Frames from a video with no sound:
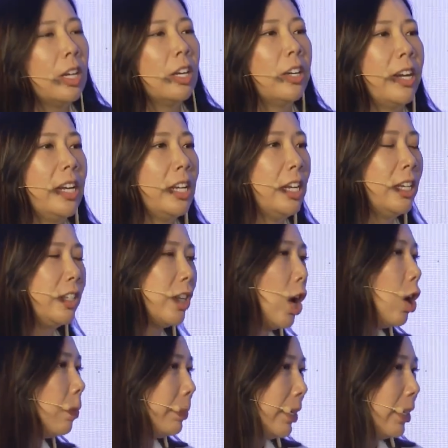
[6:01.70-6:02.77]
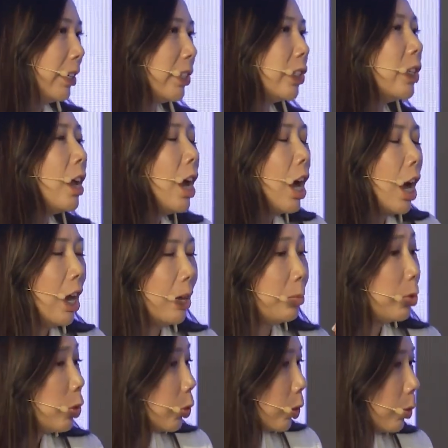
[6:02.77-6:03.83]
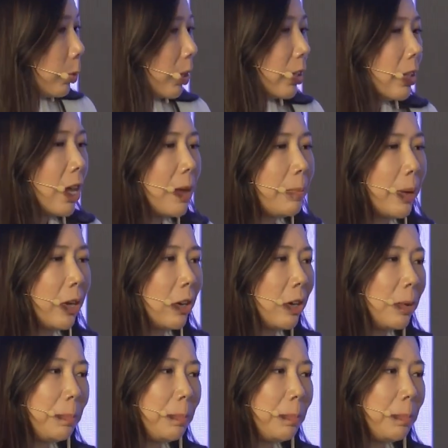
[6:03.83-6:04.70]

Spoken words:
right? It's helping us do our work a lot better,